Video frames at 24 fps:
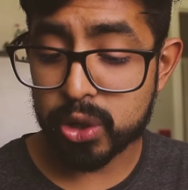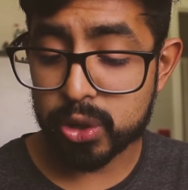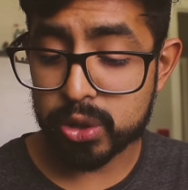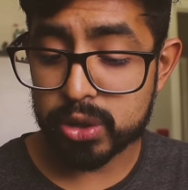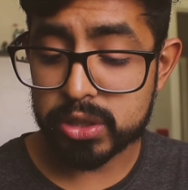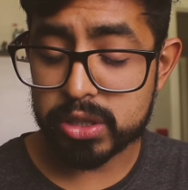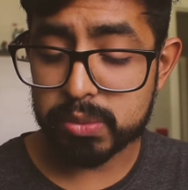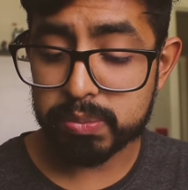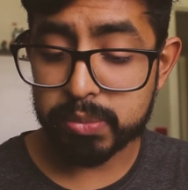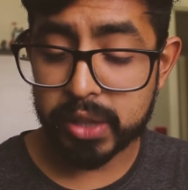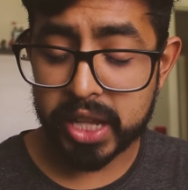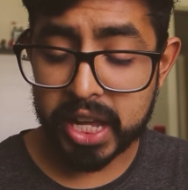
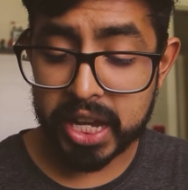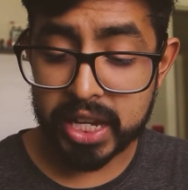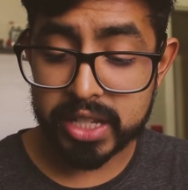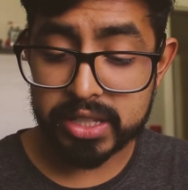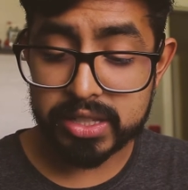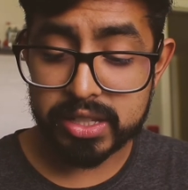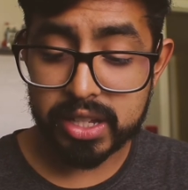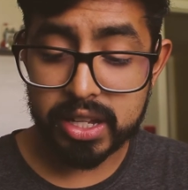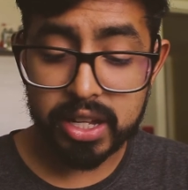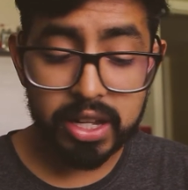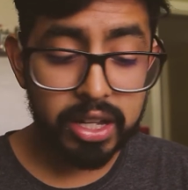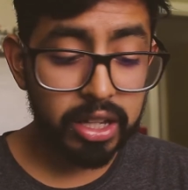girl's
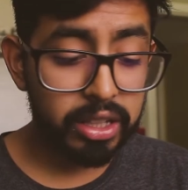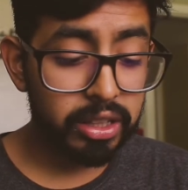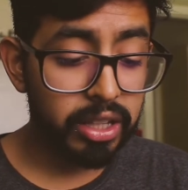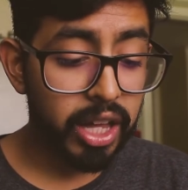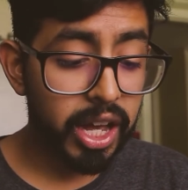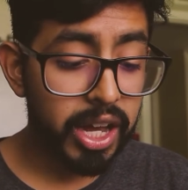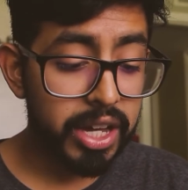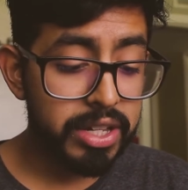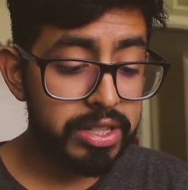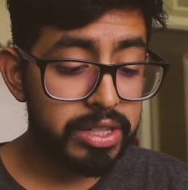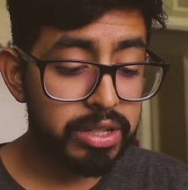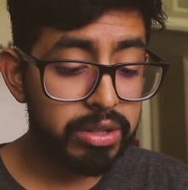place
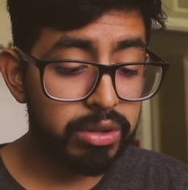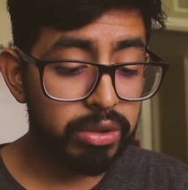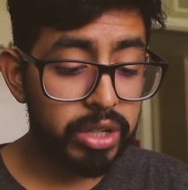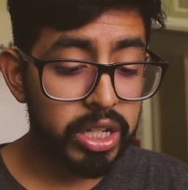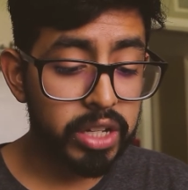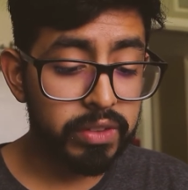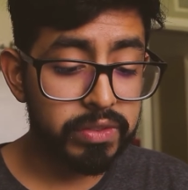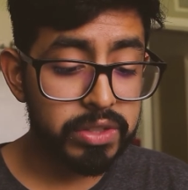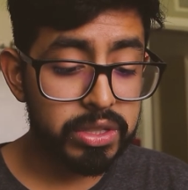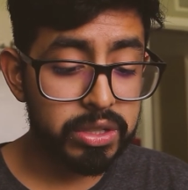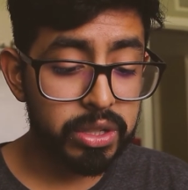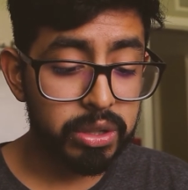lies a
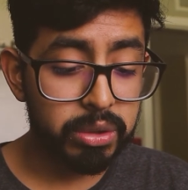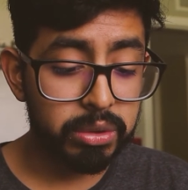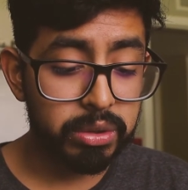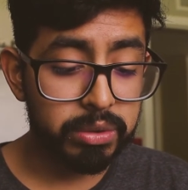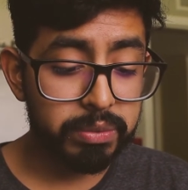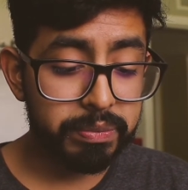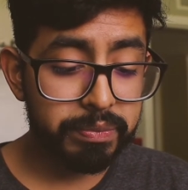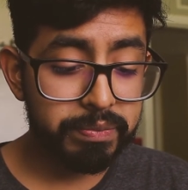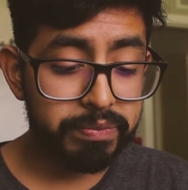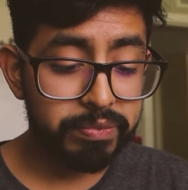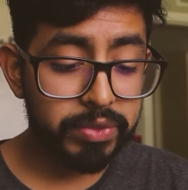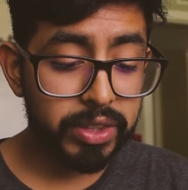gravestone.
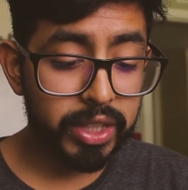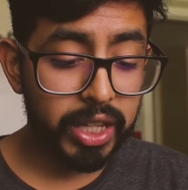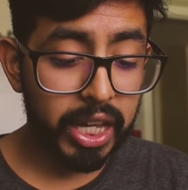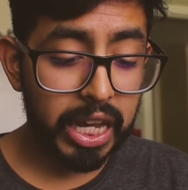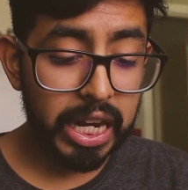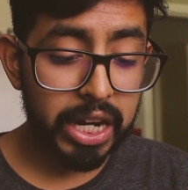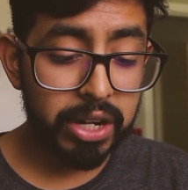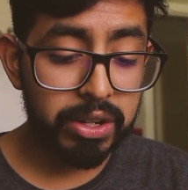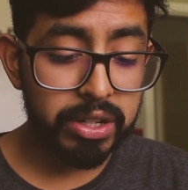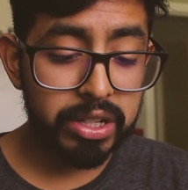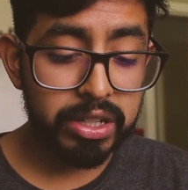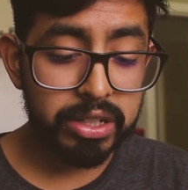
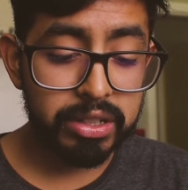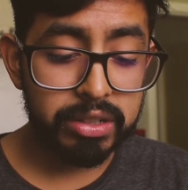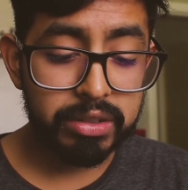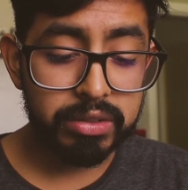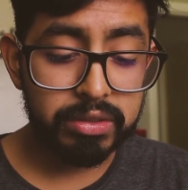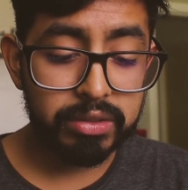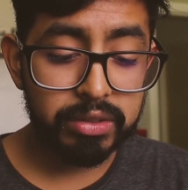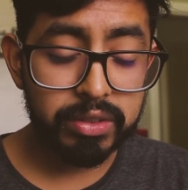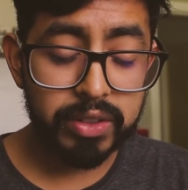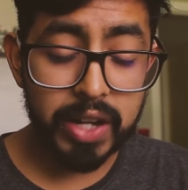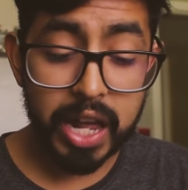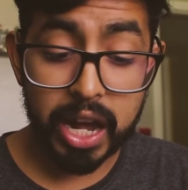Aaron
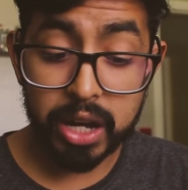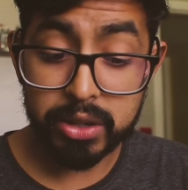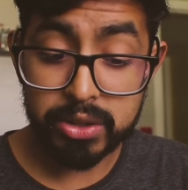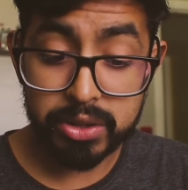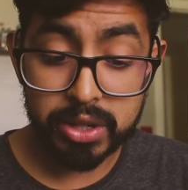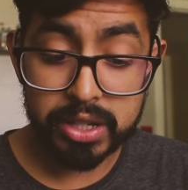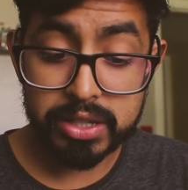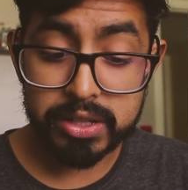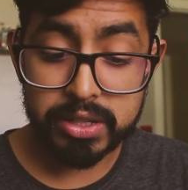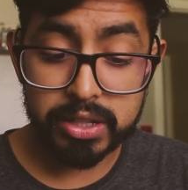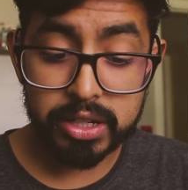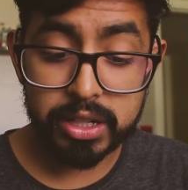now
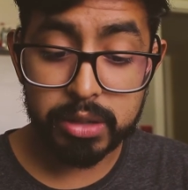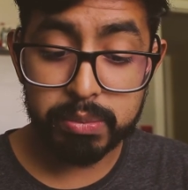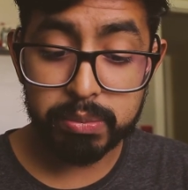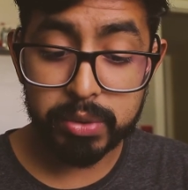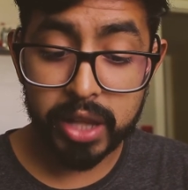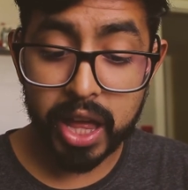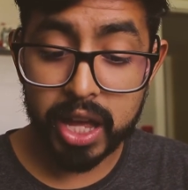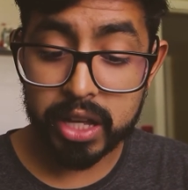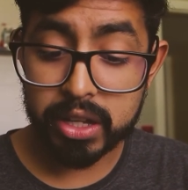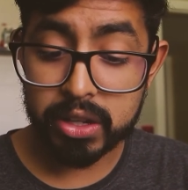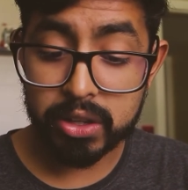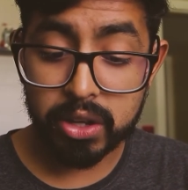dressed in a
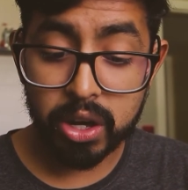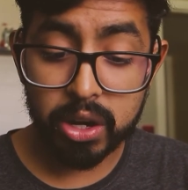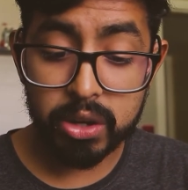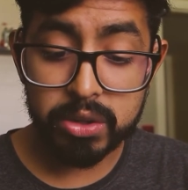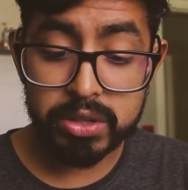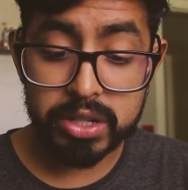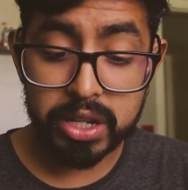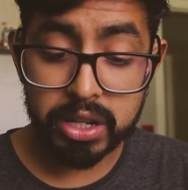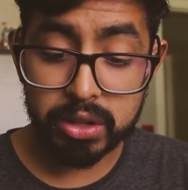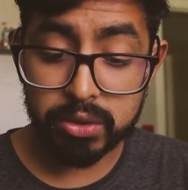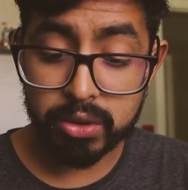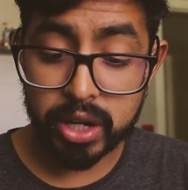black
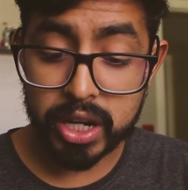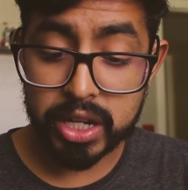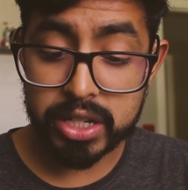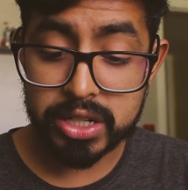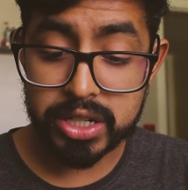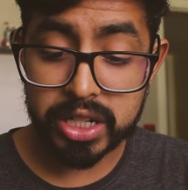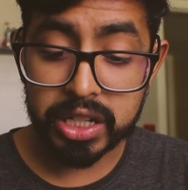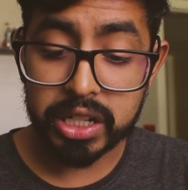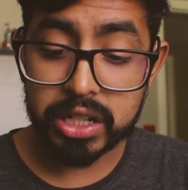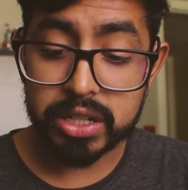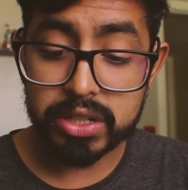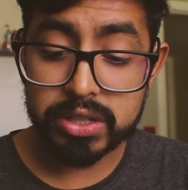coat and gray
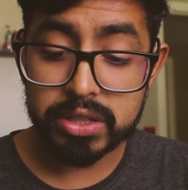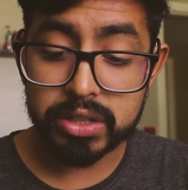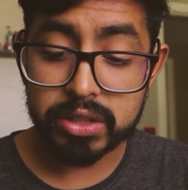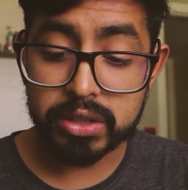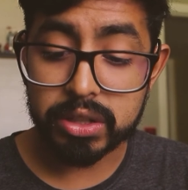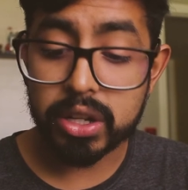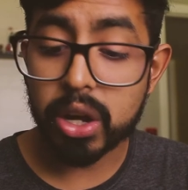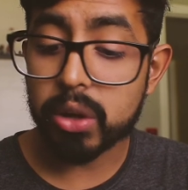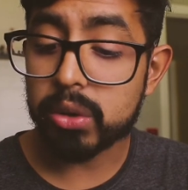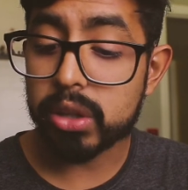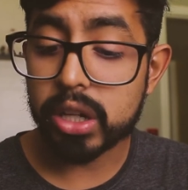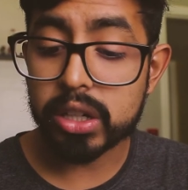jeans,
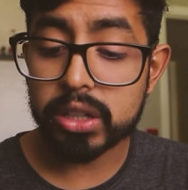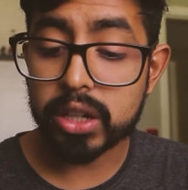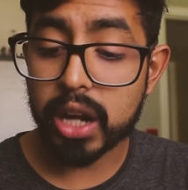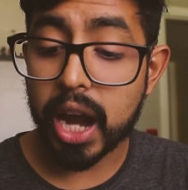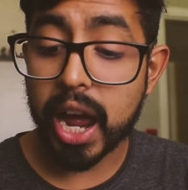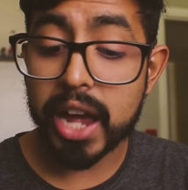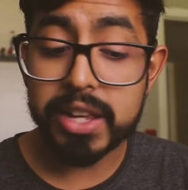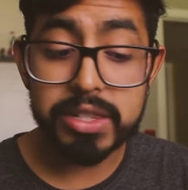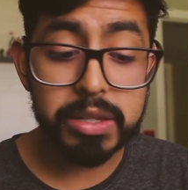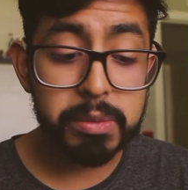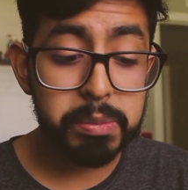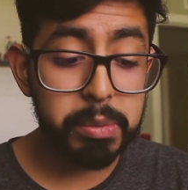no longer
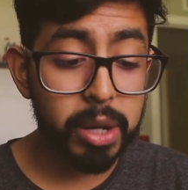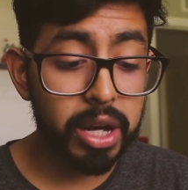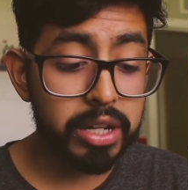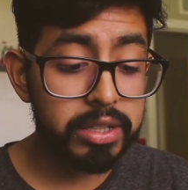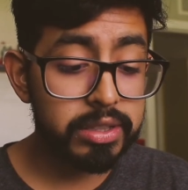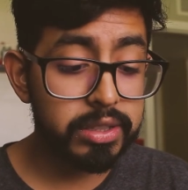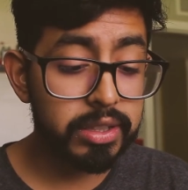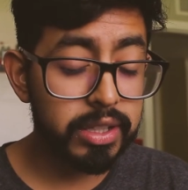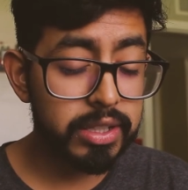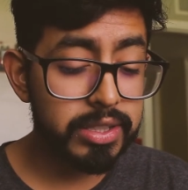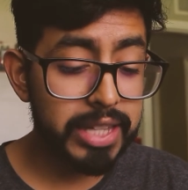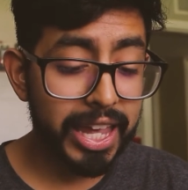has a
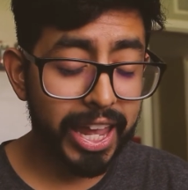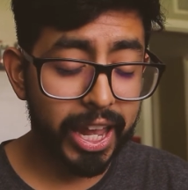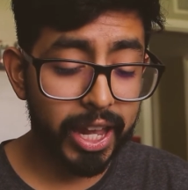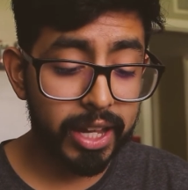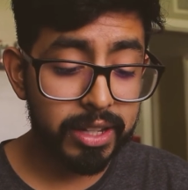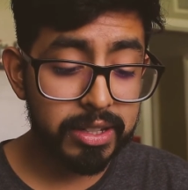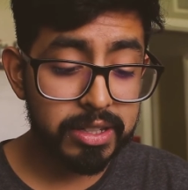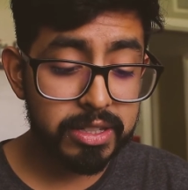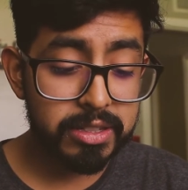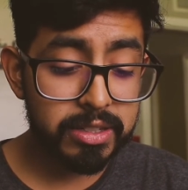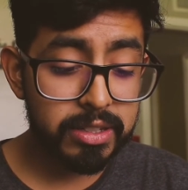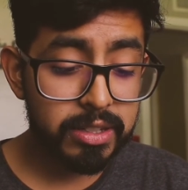box in his
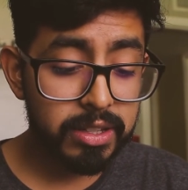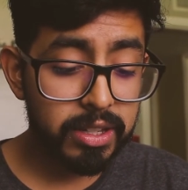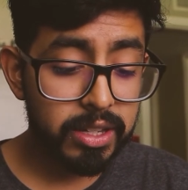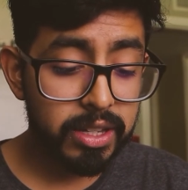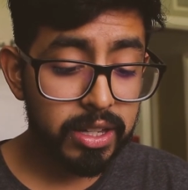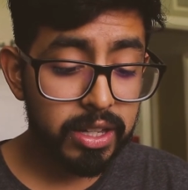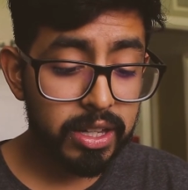hands.